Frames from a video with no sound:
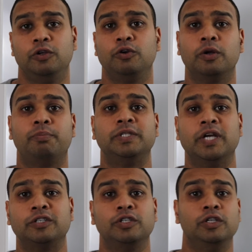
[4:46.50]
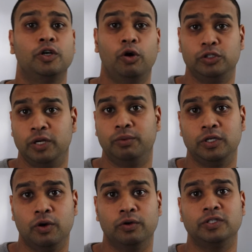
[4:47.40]
you could potentially negotiate with
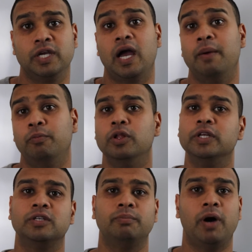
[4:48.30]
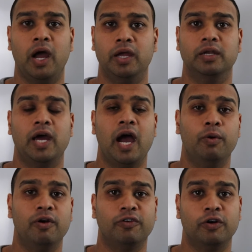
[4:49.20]
the owner saying, I'm willing to buy it,
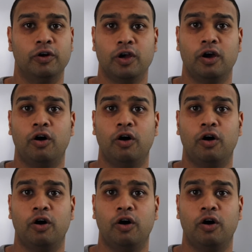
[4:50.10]
however,